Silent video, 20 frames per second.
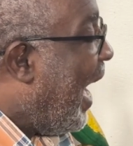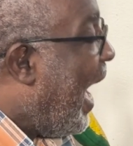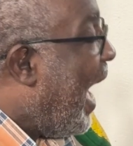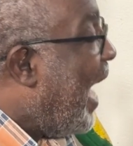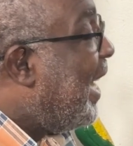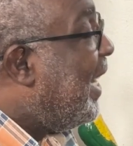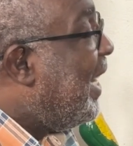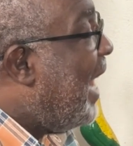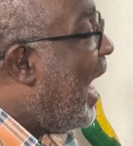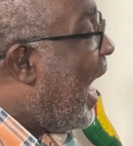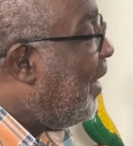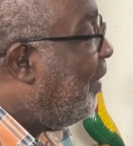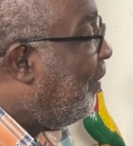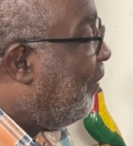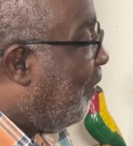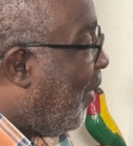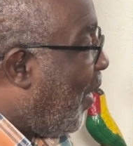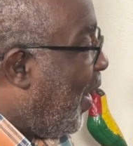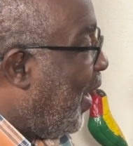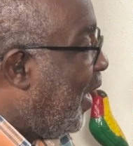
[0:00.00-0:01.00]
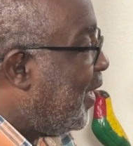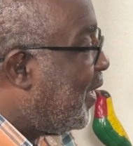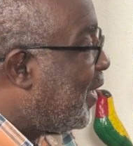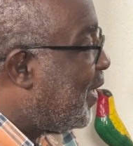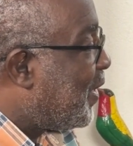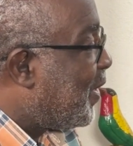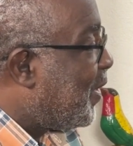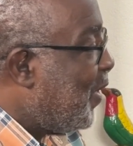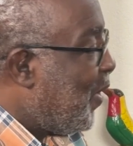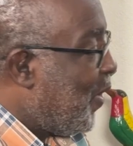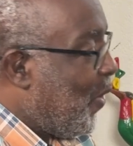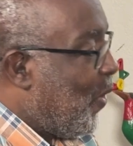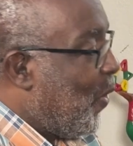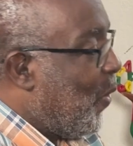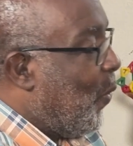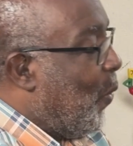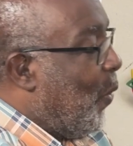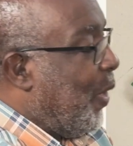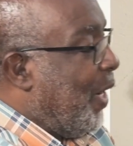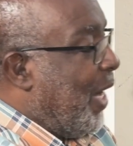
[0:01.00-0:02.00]
And that voice
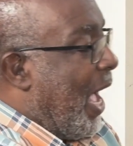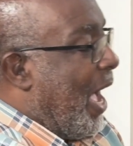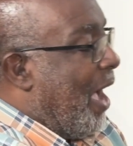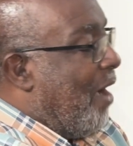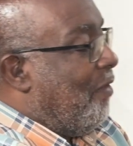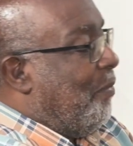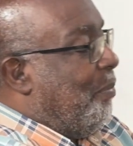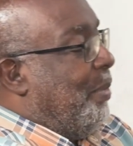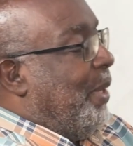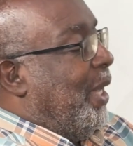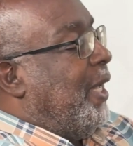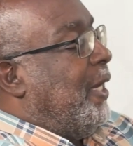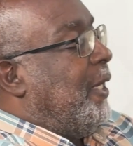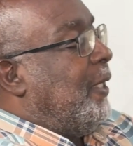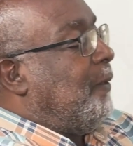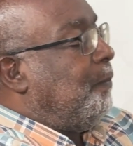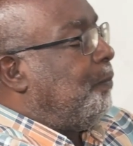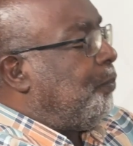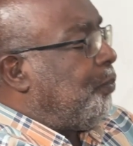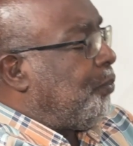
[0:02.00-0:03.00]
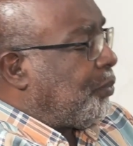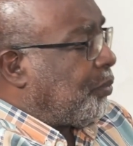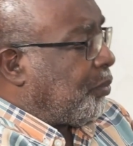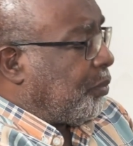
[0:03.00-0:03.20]
would have been